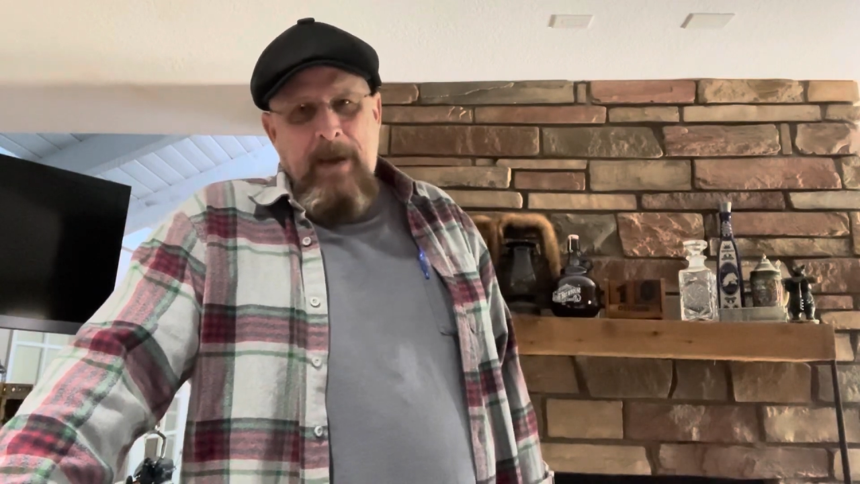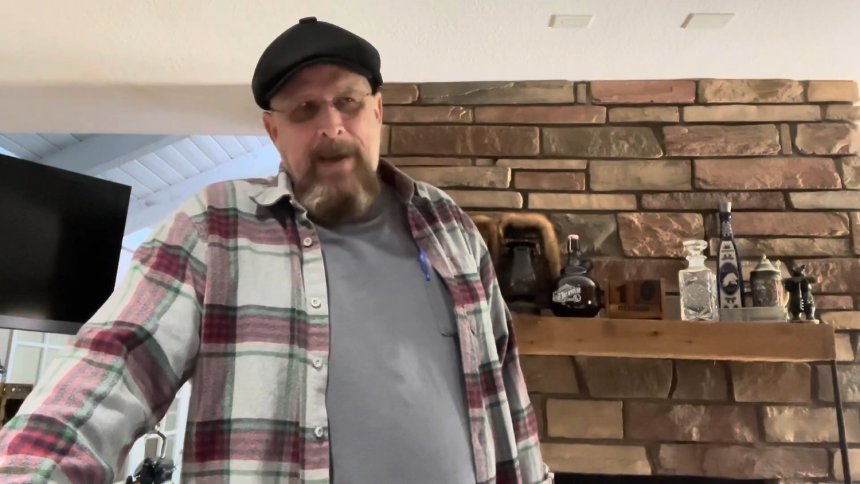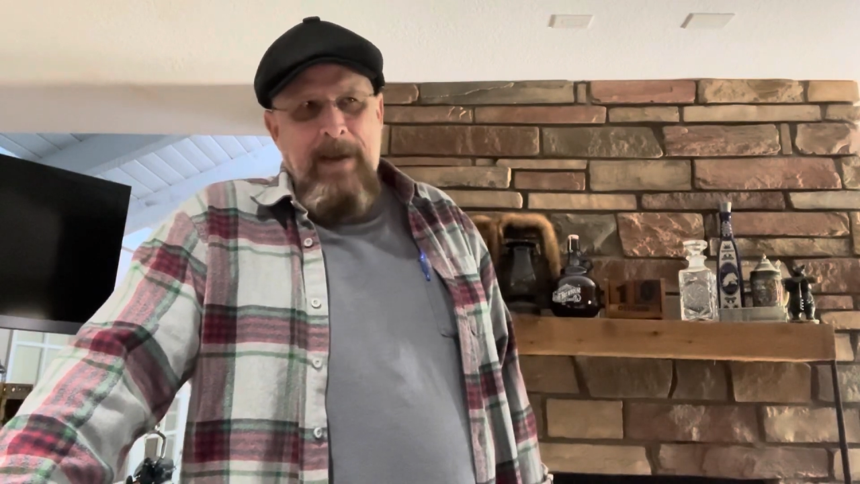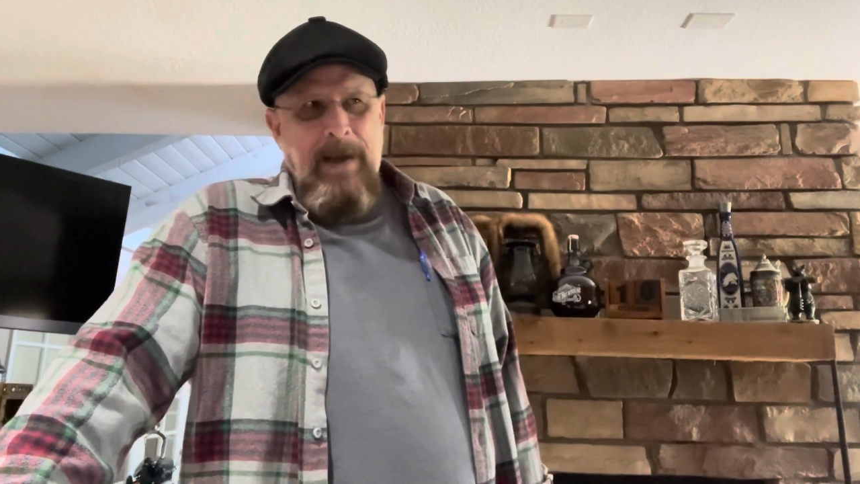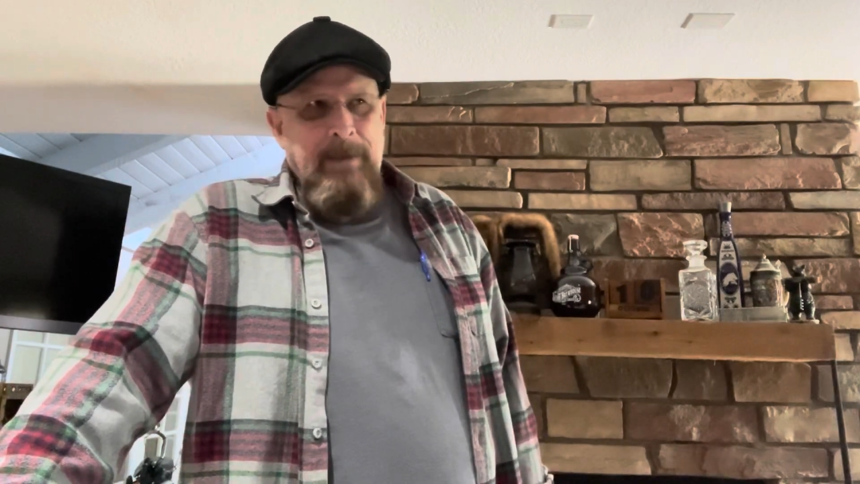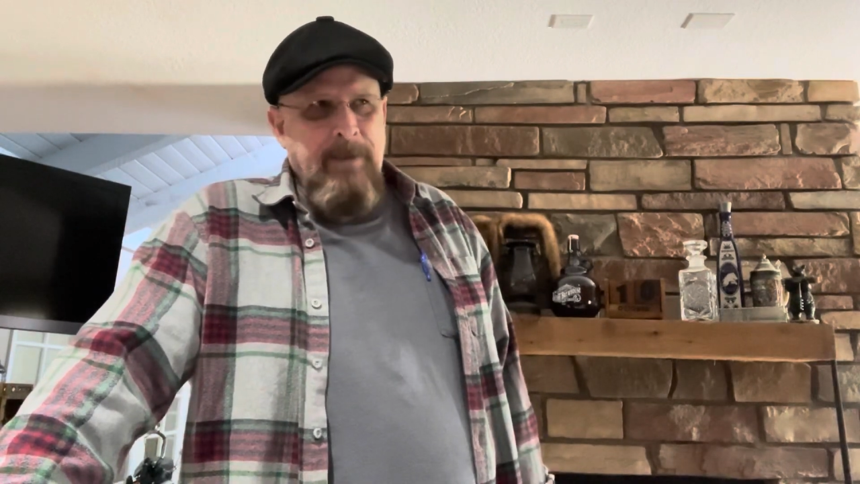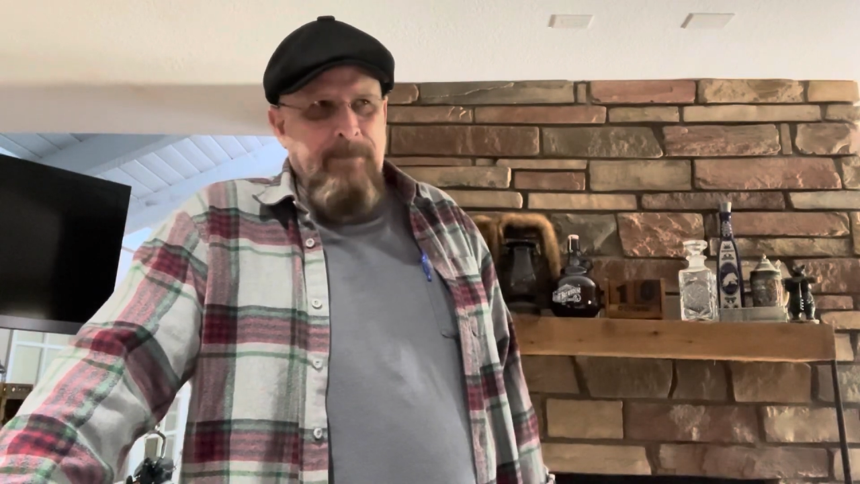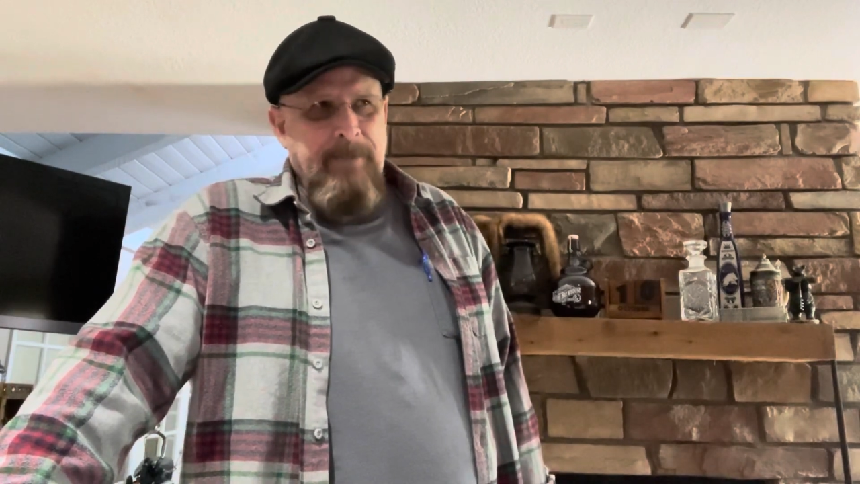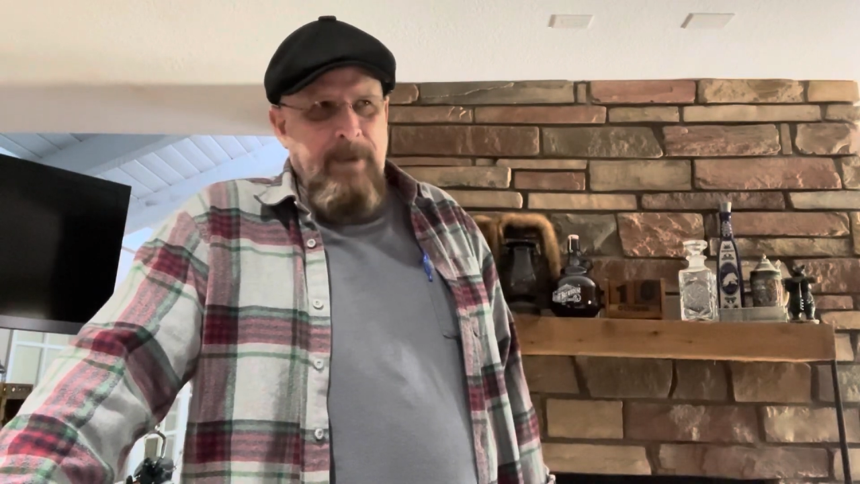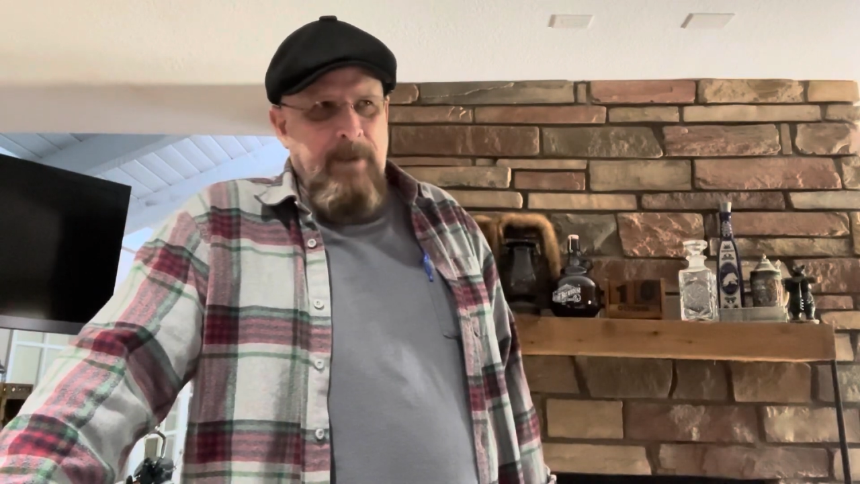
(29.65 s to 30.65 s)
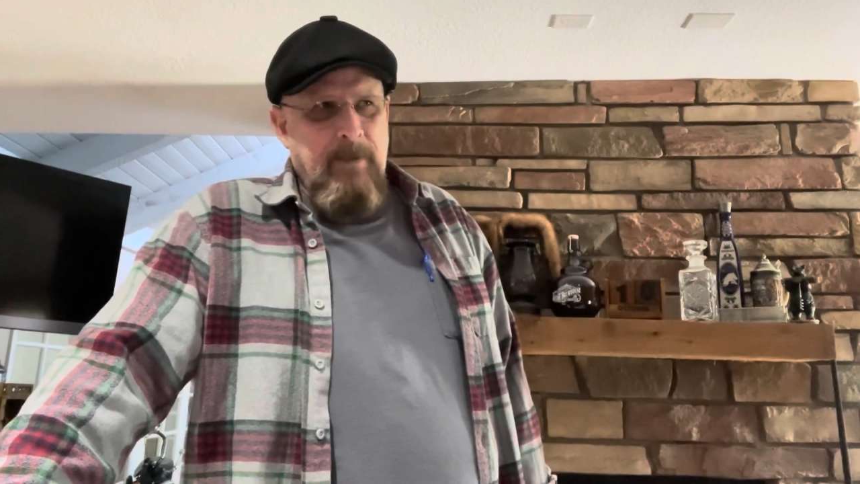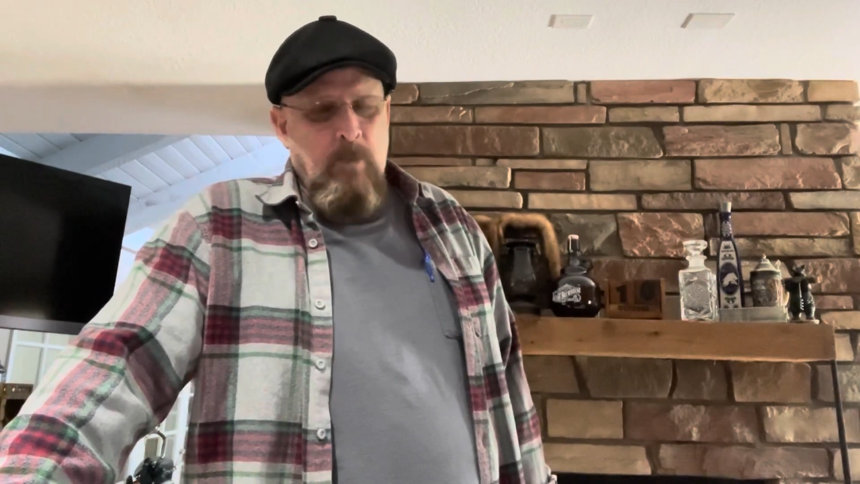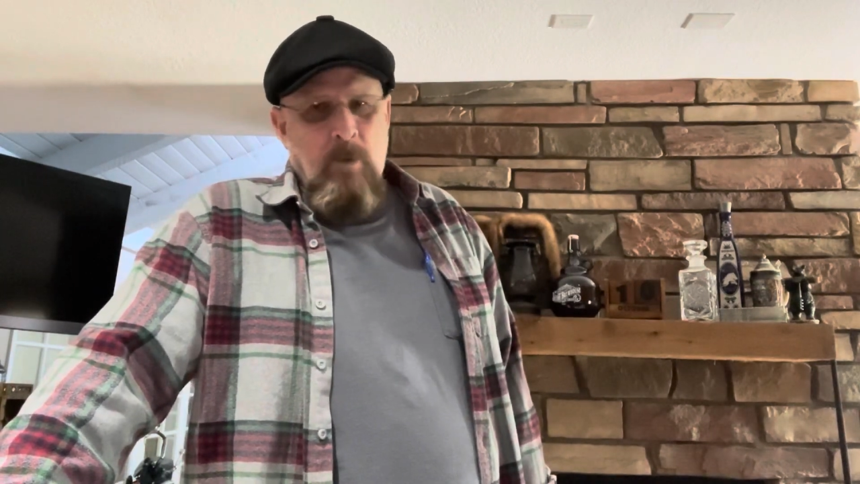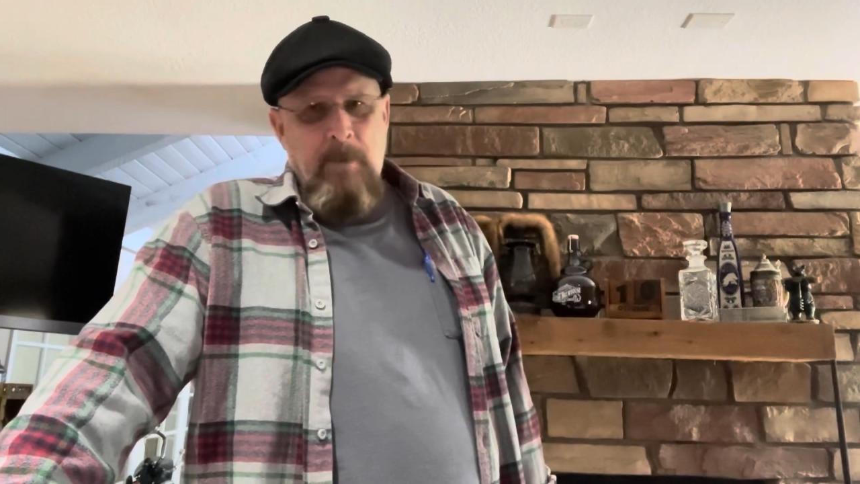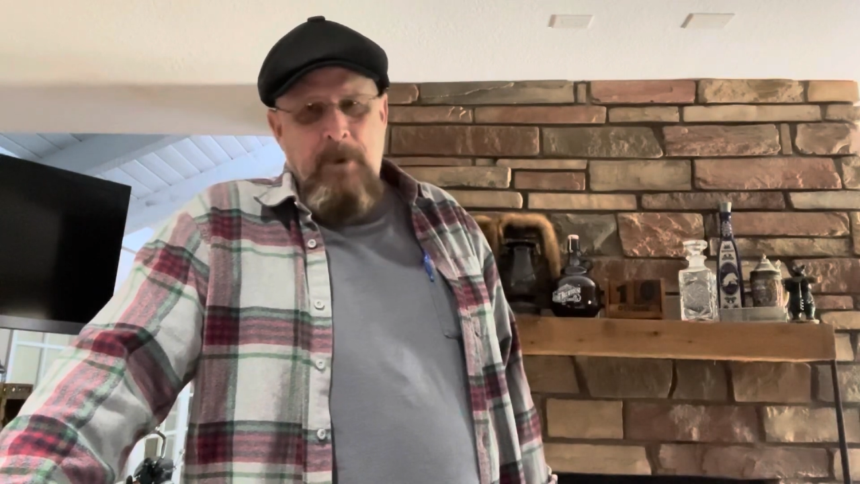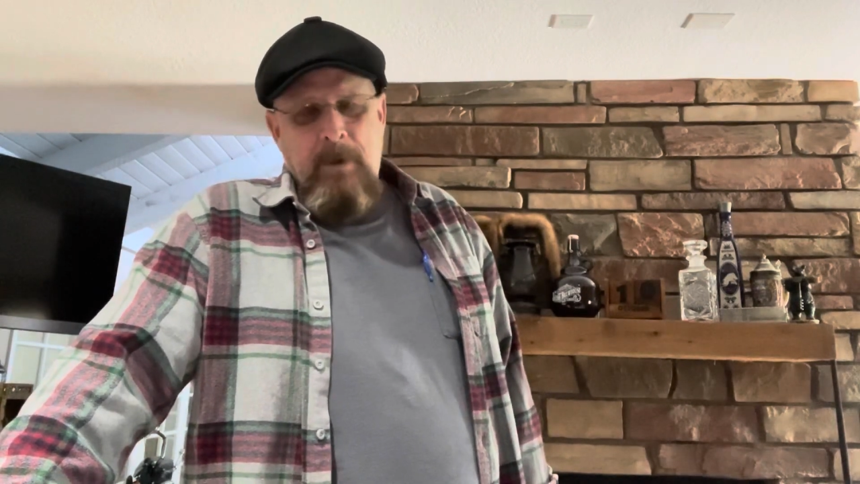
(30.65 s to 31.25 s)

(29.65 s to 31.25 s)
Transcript: I, I live in a warmer